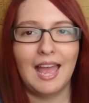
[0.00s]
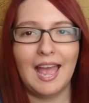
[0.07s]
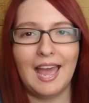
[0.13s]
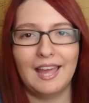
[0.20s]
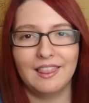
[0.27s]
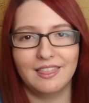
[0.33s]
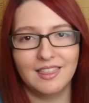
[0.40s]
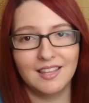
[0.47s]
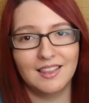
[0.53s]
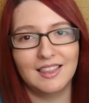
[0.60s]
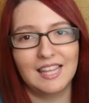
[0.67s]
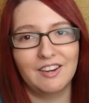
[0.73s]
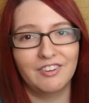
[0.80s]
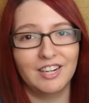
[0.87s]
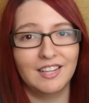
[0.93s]
and this
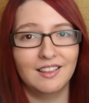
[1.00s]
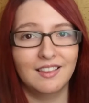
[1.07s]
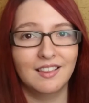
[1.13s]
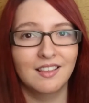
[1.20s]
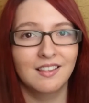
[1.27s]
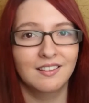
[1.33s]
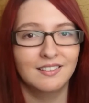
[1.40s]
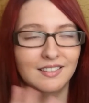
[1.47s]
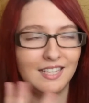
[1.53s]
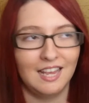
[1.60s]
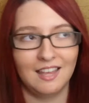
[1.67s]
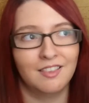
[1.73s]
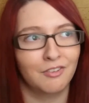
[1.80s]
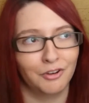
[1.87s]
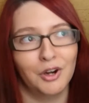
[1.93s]
series
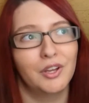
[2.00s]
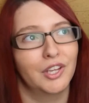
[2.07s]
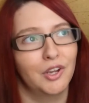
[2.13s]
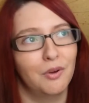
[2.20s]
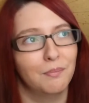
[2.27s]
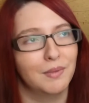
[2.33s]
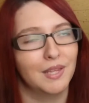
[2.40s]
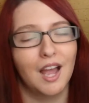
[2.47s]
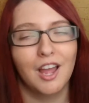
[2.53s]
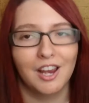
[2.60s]
is growing on me.